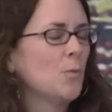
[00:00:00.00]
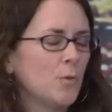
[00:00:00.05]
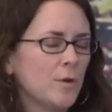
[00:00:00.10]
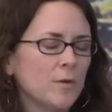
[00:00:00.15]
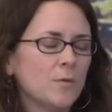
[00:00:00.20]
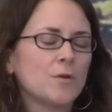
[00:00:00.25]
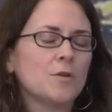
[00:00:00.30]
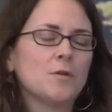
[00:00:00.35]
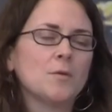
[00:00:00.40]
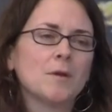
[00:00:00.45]

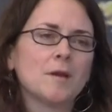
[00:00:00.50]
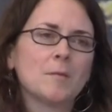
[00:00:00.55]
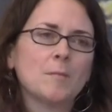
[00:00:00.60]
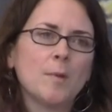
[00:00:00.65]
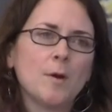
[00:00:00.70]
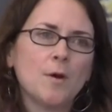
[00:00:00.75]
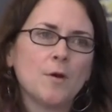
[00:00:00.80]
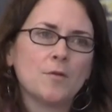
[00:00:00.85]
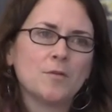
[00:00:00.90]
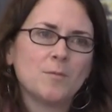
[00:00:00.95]
we were doing
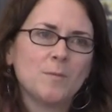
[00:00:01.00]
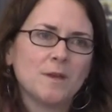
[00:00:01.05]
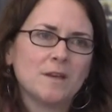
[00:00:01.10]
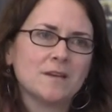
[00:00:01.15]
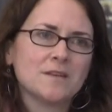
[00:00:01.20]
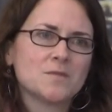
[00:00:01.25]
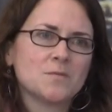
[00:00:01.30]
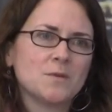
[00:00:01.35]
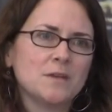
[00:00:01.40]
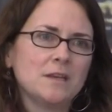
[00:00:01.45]
both
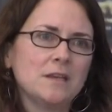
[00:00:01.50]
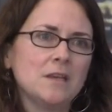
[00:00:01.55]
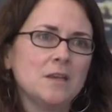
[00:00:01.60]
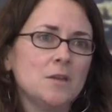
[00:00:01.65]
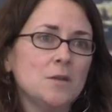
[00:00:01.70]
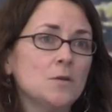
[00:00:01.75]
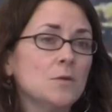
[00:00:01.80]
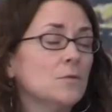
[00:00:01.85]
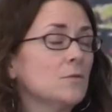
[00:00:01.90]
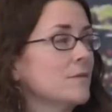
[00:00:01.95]
because we
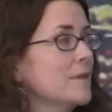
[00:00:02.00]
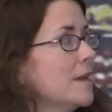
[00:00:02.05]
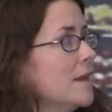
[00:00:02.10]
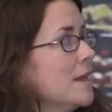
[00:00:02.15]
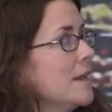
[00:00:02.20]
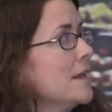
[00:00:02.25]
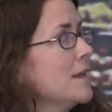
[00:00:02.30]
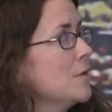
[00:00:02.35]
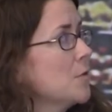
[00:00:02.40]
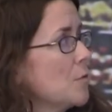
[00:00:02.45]
knew
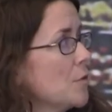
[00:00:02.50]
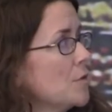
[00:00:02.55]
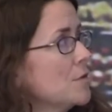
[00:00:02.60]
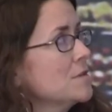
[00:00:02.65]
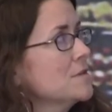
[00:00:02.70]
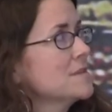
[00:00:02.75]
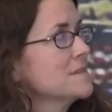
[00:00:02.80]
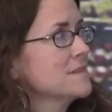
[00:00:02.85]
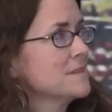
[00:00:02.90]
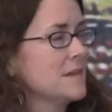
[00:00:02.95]
that in order
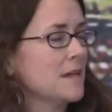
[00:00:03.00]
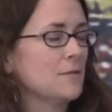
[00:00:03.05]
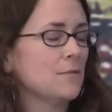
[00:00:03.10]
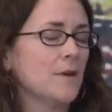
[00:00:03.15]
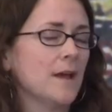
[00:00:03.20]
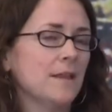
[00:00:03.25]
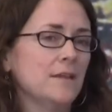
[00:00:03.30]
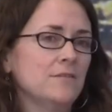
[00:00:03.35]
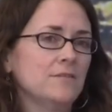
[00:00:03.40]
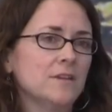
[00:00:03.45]
to stay
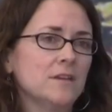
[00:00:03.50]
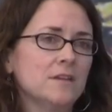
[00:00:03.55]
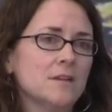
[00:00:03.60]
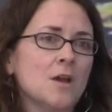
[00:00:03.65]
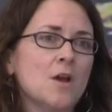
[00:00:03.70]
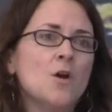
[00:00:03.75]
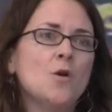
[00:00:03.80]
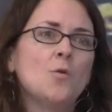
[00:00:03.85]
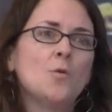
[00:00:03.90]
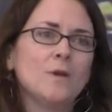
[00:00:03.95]
relevant,
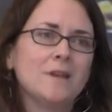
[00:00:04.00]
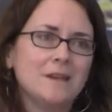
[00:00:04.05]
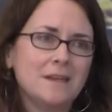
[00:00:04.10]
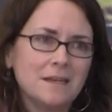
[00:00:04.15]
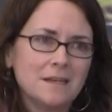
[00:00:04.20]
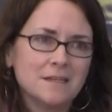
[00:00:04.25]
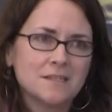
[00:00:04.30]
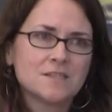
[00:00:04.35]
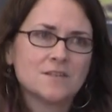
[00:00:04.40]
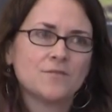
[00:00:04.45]
we
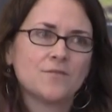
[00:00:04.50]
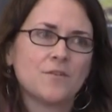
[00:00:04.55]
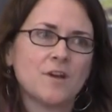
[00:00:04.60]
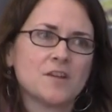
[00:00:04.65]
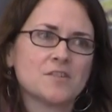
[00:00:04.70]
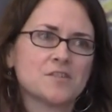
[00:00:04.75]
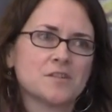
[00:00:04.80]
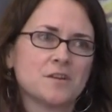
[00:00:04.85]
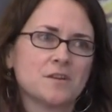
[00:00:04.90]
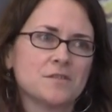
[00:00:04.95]
needed to
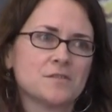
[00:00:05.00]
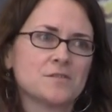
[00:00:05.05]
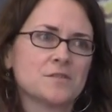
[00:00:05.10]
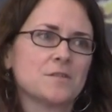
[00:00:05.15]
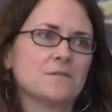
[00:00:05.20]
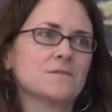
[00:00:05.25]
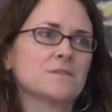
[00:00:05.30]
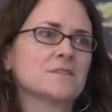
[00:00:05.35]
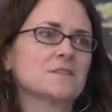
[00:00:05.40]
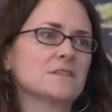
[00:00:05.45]
freshen our
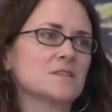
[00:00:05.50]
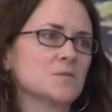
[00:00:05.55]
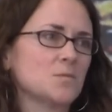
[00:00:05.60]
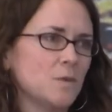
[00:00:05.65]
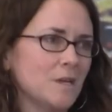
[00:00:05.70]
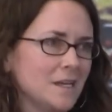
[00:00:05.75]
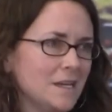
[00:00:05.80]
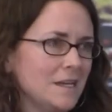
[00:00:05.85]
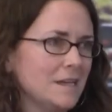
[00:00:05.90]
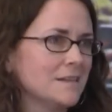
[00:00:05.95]
surfaces.
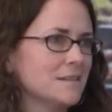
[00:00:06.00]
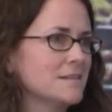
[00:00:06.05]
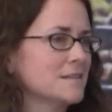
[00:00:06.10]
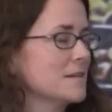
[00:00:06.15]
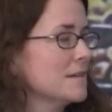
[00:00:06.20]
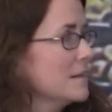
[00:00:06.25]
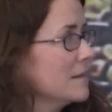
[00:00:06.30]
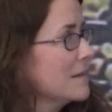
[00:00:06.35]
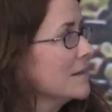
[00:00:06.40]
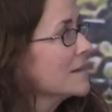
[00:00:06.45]
We needed
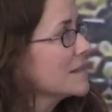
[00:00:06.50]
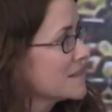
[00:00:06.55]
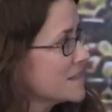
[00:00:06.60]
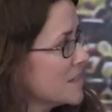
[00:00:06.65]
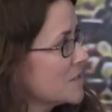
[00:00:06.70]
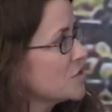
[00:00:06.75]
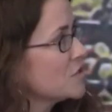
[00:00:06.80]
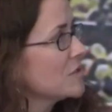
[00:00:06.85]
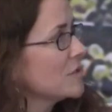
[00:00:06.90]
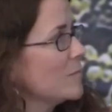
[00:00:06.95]
to
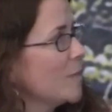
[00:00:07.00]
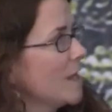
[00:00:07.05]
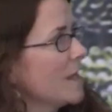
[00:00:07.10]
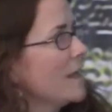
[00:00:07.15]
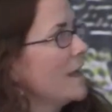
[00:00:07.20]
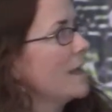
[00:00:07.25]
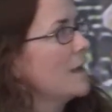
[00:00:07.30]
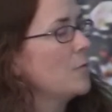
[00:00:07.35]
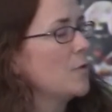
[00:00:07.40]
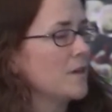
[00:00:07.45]
essentially make
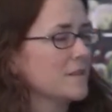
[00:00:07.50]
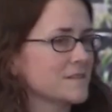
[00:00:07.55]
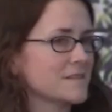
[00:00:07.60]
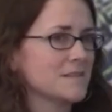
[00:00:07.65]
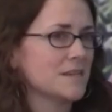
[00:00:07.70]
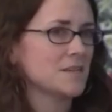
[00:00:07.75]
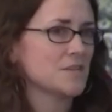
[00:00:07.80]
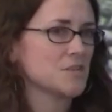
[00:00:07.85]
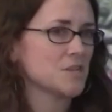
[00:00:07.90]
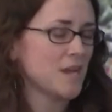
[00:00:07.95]
hay while the
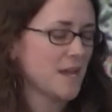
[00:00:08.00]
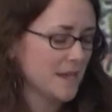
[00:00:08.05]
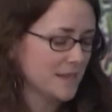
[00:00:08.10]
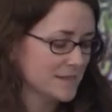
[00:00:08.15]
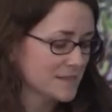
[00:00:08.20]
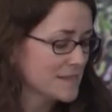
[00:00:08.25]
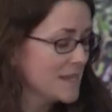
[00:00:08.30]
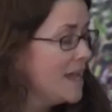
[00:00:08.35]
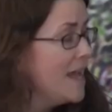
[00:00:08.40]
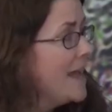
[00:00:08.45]
sun
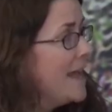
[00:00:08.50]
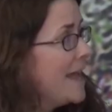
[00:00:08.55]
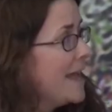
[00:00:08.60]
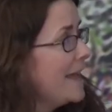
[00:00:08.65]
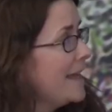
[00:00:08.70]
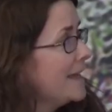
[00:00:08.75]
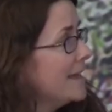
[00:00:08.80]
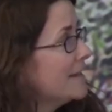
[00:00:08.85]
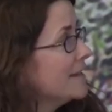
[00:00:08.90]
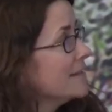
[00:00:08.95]
shines
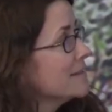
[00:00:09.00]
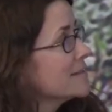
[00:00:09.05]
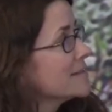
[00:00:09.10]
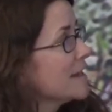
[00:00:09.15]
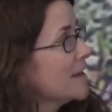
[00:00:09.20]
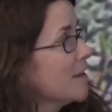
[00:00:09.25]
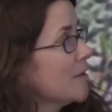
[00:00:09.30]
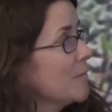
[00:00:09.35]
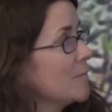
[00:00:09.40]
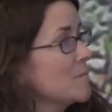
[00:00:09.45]
and
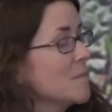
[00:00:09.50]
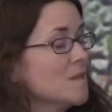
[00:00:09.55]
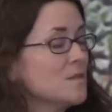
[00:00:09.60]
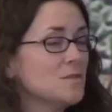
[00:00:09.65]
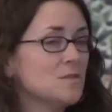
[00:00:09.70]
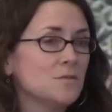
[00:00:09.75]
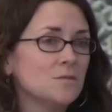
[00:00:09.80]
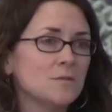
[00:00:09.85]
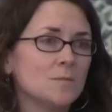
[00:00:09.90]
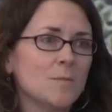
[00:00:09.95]
um,
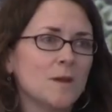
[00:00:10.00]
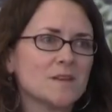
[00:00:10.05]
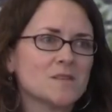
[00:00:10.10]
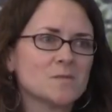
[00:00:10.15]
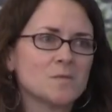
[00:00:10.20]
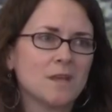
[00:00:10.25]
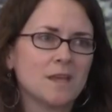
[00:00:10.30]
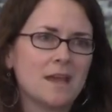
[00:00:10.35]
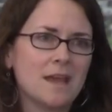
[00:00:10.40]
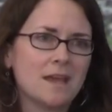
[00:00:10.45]
do the
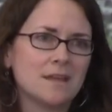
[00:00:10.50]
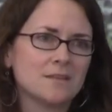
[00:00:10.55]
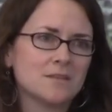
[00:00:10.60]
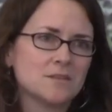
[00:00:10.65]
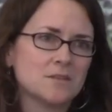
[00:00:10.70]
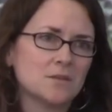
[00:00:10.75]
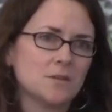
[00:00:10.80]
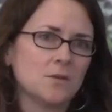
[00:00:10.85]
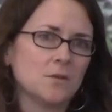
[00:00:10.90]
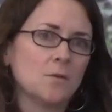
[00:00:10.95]
best we can
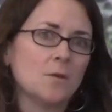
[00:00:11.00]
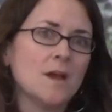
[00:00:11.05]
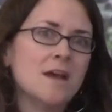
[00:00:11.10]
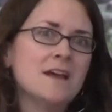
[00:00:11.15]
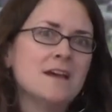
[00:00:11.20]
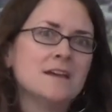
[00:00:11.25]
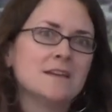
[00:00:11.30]
to